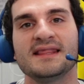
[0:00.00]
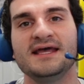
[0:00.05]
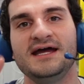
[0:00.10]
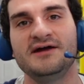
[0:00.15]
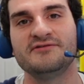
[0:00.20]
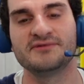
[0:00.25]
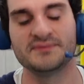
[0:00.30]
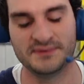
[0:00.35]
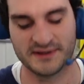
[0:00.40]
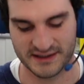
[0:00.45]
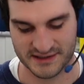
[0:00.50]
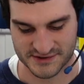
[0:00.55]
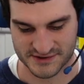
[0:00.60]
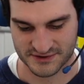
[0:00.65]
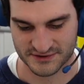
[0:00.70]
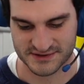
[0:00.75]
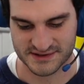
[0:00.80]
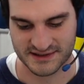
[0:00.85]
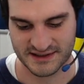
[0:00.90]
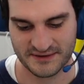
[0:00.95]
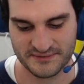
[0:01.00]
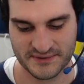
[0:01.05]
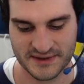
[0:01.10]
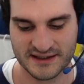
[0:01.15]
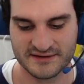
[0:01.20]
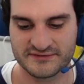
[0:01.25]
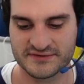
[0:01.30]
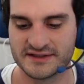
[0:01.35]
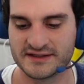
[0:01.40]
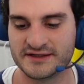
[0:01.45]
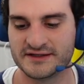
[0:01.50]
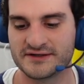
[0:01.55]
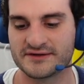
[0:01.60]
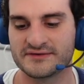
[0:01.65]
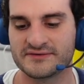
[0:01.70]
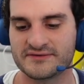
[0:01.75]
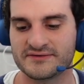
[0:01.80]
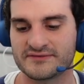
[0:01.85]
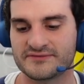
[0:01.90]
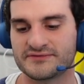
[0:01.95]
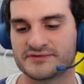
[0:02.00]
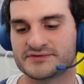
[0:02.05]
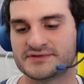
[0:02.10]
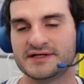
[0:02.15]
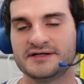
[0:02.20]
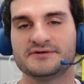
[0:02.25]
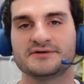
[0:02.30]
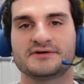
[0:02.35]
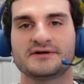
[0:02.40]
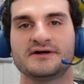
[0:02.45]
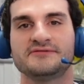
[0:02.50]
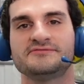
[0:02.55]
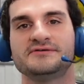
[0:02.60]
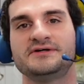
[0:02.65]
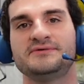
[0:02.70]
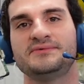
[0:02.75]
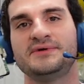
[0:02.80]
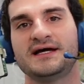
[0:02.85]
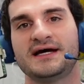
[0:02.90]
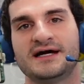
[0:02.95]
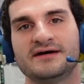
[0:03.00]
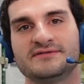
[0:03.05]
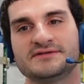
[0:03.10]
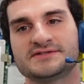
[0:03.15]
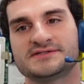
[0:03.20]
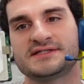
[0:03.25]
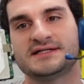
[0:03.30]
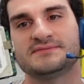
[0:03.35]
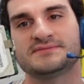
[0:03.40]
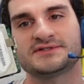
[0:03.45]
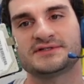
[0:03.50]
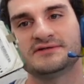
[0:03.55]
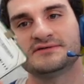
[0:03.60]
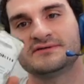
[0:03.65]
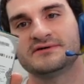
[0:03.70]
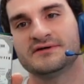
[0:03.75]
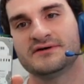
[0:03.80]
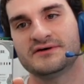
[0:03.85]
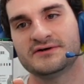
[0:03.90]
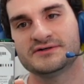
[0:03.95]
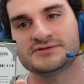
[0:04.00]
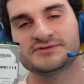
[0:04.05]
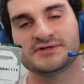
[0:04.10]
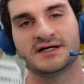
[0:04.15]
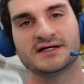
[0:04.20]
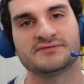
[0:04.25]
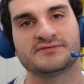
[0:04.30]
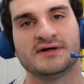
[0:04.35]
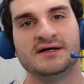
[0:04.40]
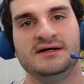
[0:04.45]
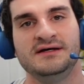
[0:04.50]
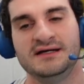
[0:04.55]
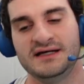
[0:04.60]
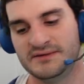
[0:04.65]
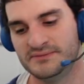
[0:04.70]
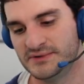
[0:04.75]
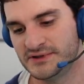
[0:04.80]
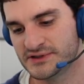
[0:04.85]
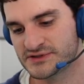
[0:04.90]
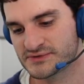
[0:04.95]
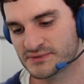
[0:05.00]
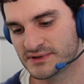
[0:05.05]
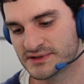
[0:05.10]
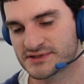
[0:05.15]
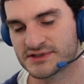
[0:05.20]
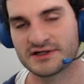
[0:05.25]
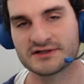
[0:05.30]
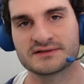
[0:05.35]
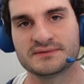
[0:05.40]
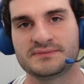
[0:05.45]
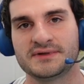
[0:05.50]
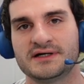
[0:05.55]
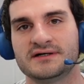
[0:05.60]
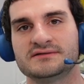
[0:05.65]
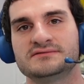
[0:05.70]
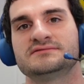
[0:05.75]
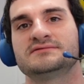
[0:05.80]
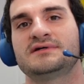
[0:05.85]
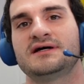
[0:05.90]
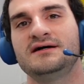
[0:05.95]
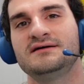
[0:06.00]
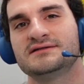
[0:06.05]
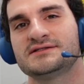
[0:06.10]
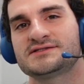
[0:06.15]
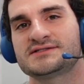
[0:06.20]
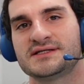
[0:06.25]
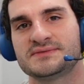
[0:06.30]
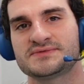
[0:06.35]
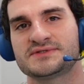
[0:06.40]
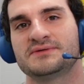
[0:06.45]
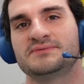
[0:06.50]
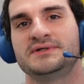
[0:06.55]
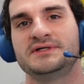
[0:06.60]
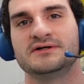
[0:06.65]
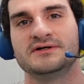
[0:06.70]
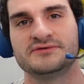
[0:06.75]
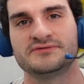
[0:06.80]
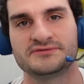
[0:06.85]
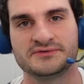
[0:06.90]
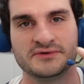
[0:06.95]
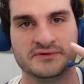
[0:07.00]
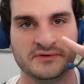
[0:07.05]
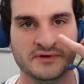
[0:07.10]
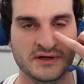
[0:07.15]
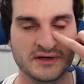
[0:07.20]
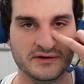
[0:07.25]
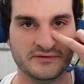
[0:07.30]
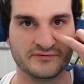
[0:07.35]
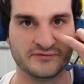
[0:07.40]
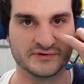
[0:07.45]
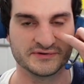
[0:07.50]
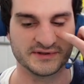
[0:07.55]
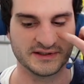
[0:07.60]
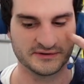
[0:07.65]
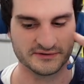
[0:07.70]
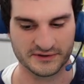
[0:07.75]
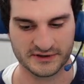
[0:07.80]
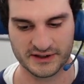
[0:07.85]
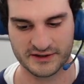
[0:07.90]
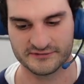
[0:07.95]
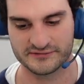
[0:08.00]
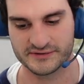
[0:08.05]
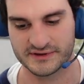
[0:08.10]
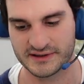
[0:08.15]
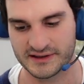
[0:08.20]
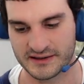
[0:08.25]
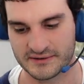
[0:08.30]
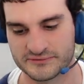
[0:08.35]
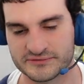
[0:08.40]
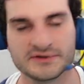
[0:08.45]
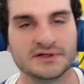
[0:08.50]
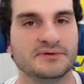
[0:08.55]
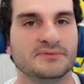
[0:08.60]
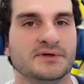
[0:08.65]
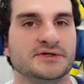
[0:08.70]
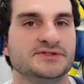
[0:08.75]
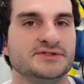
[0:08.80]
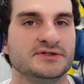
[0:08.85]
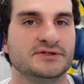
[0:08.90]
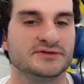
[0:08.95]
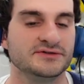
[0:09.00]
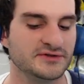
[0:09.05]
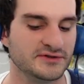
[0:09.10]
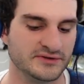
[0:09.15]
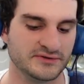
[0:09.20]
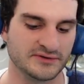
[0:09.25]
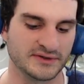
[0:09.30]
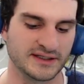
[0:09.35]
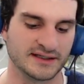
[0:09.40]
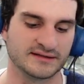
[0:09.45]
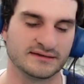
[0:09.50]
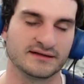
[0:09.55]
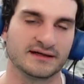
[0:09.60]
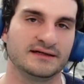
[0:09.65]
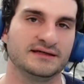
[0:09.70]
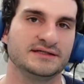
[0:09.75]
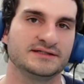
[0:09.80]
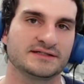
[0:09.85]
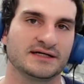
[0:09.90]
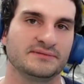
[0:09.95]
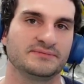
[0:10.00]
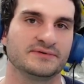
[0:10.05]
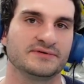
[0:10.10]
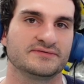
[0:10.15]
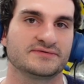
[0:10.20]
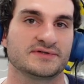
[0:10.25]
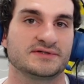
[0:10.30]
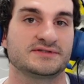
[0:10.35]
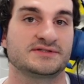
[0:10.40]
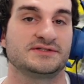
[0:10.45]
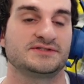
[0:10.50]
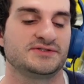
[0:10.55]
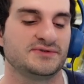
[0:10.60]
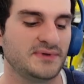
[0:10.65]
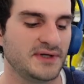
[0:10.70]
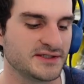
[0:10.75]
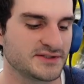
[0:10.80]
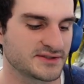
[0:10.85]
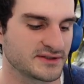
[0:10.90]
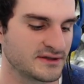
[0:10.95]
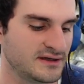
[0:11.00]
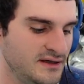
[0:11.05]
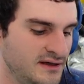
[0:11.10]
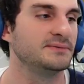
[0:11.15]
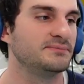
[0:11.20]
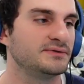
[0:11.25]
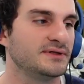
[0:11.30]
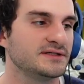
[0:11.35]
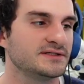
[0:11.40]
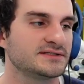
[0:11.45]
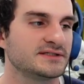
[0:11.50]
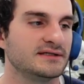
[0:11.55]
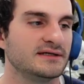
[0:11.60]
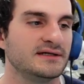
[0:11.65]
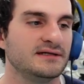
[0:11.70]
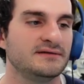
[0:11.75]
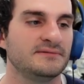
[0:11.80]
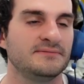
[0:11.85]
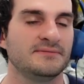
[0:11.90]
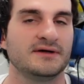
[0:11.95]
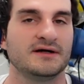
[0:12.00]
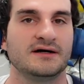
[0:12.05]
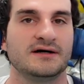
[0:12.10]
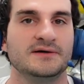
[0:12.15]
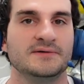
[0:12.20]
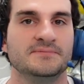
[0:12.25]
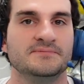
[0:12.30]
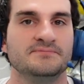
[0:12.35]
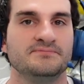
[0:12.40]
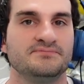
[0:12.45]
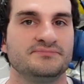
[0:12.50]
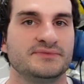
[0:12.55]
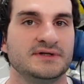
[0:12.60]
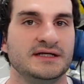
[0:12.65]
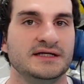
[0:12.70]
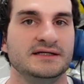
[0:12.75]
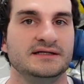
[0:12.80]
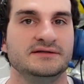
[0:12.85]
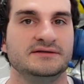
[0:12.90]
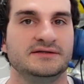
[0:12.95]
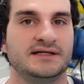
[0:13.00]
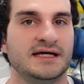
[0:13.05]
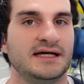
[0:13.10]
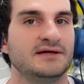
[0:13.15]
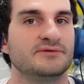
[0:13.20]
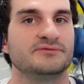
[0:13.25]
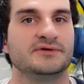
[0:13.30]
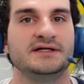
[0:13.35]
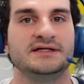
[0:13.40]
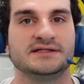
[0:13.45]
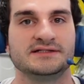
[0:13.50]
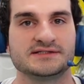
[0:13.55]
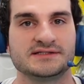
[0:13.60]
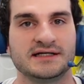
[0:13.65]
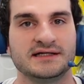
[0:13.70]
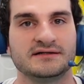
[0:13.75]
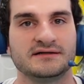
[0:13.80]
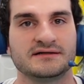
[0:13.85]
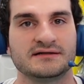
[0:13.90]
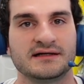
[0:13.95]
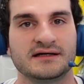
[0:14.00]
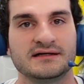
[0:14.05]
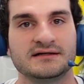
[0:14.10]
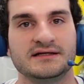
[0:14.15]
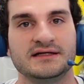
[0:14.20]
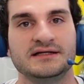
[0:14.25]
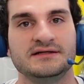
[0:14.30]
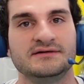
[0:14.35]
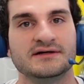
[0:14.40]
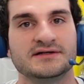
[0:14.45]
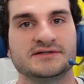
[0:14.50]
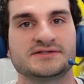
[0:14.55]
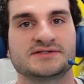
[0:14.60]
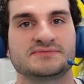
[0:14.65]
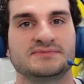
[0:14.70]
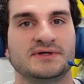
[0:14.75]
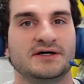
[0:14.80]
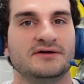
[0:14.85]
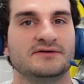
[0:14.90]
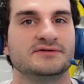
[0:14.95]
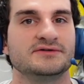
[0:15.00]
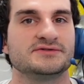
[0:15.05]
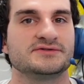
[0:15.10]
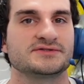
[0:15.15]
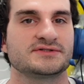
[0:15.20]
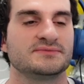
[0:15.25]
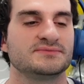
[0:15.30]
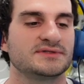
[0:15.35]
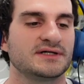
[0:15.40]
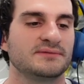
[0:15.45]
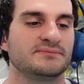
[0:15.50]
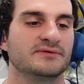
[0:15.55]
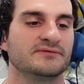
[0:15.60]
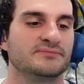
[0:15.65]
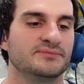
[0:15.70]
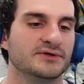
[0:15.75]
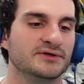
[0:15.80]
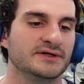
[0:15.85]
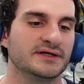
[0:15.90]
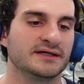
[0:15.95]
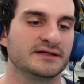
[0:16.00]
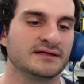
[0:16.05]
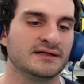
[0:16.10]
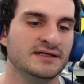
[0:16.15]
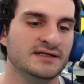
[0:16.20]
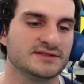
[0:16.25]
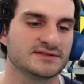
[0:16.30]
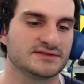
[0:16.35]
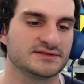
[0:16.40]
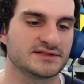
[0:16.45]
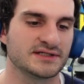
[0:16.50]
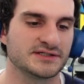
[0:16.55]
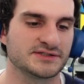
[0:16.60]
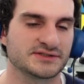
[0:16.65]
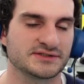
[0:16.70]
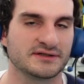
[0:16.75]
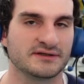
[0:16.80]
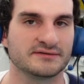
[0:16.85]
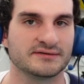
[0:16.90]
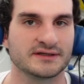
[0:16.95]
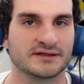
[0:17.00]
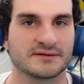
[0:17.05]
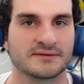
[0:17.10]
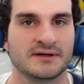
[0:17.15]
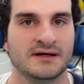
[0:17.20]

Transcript: Hey everybody, so today we have in here for data recovery, we have a Samsung hard drive, and we just want to talk about kind of the steps that we go through for data recovery and really what you can do in any type of uh, situation. He plugs it in, um, he can't read his data, and he does smell there's some type of burning sensation on there.